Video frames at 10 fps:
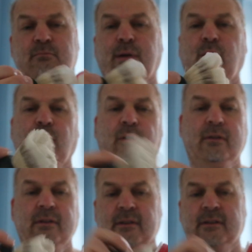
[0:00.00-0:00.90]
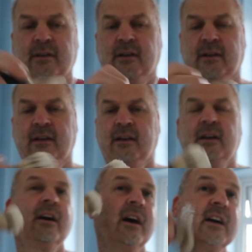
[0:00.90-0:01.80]
pot,
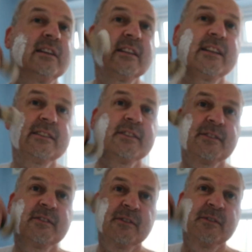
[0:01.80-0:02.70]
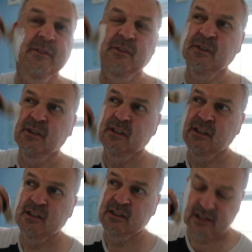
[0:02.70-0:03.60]
and then
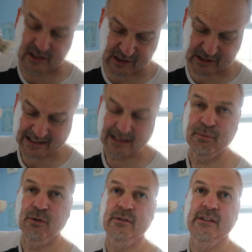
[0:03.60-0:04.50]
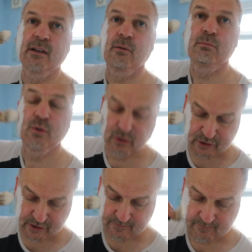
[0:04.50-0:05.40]
slap it on the old
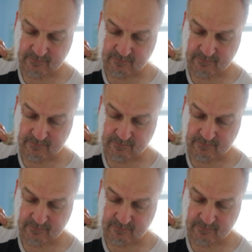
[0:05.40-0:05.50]
mush.